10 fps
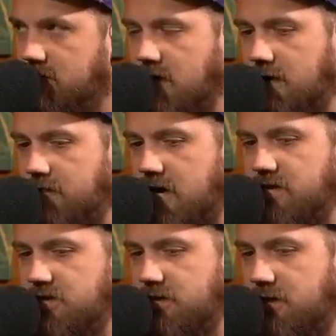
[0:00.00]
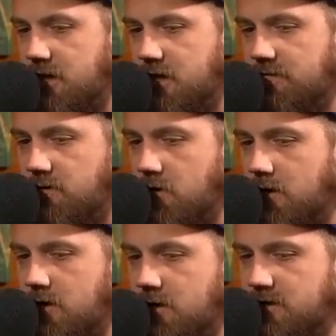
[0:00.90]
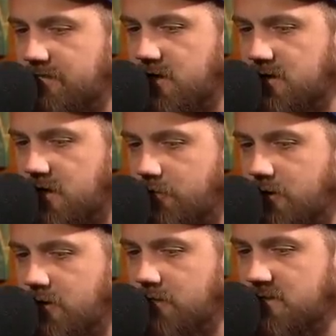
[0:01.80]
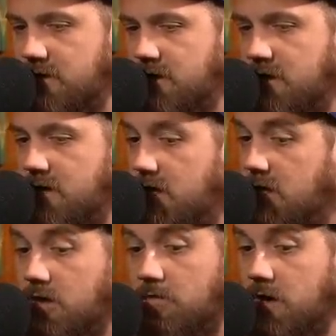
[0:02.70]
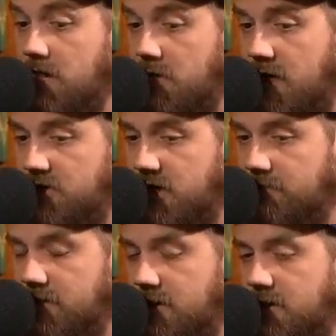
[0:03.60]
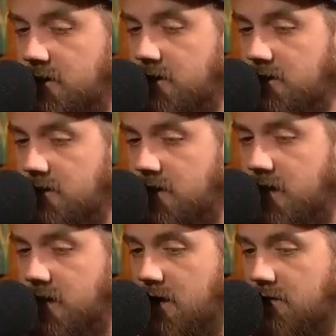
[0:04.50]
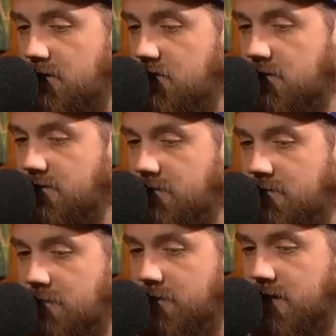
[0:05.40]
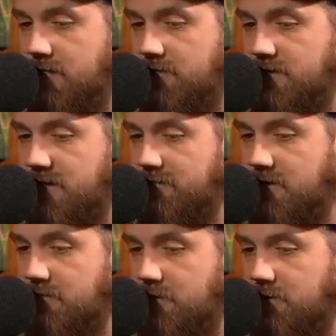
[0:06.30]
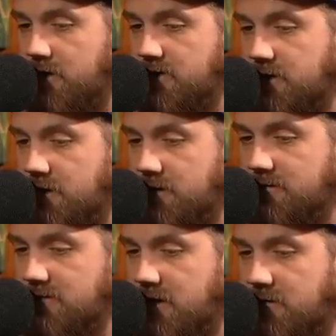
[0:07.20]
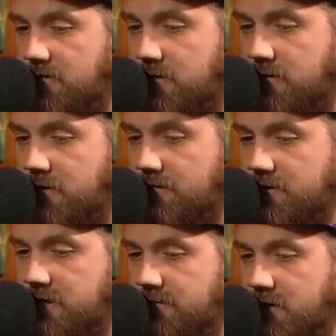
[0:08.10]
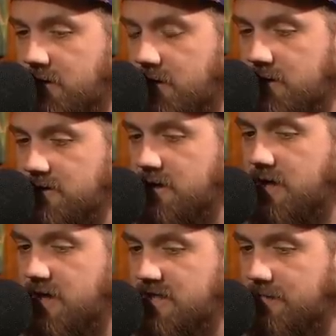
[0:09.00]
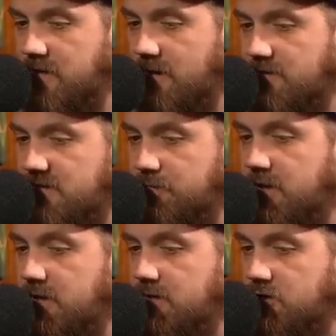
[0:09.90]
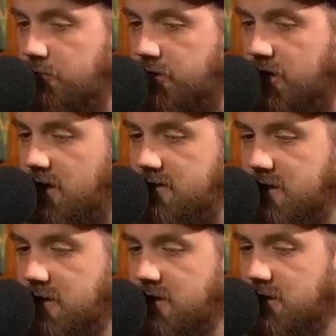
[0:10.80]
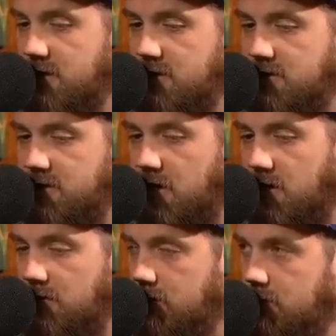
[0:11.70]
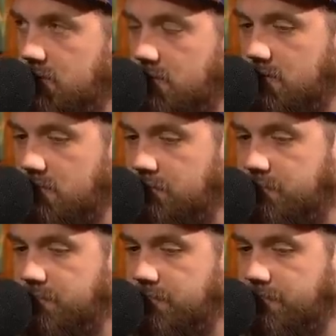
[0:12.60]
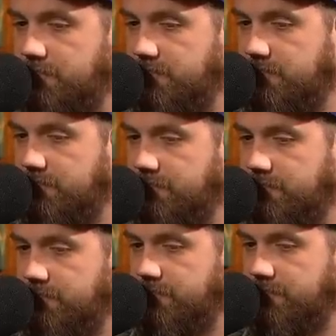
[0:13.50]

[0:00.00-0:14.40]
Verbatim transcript: the combination of Gordon and Javonte Williams in a great matchup. The two of them combined for 73 rushing yards and 31 receiving yards, except that was split into 2 players. So the Broncos have